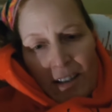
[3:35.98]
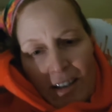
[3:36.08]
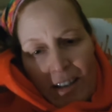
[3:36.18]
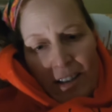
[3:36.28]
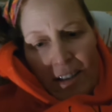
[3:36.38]

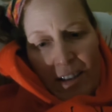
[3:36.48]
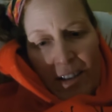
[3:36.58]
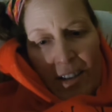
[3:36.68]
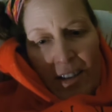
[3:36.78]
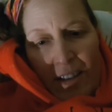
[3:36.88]

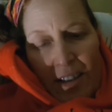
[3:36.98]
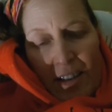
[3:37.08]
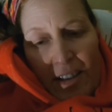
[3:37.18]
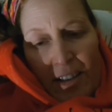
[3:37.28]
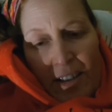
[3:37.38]

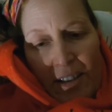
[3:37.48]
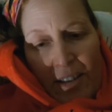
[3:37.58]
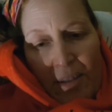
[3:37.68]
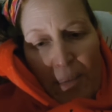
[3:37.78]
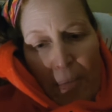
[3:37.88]

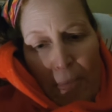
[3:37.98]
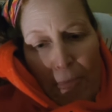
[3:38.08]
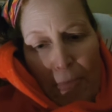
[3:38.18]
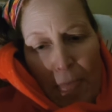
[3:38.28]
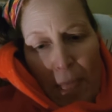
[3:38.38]

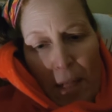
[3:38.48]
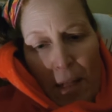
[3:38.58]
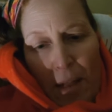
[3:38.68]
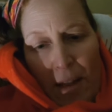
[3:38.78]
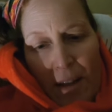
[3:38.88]

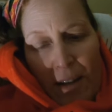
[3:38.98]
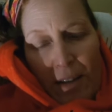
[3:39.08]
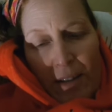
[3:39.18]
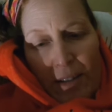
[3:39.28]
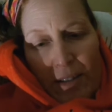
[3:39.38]

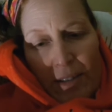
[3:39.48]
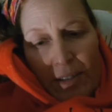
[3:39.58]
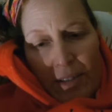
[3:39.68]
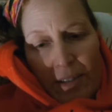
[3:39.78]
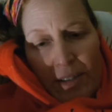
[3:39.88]

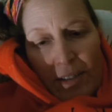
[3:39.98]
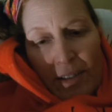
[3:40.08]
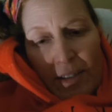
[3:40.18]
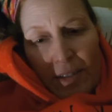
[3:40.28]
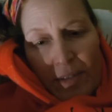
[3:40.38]

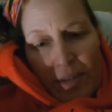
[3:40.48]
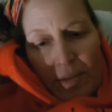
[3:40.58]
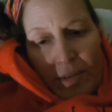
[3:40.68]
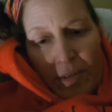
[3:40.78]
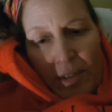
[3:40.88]

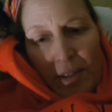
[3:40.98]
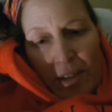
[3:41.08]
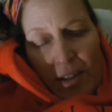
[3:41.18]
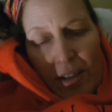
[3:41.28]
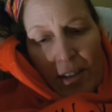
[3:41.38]

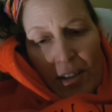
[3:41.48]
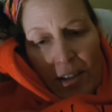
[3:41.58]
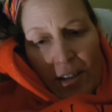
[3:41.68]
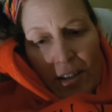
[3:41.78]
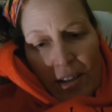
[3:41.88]

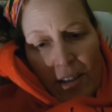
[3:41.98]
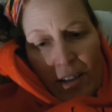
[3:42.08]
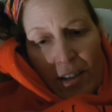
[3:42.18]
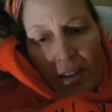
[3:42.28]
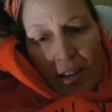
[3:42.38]

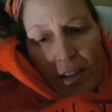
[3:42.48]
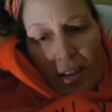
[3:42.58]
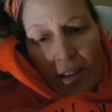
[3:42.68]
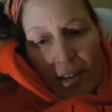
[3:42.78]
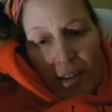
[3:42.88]

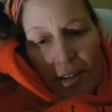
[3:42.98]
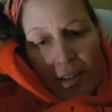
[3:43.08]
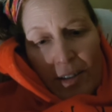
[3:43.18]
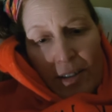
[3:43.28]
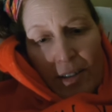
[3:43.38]

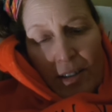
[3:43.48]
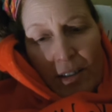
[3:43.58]
Nobody speaks.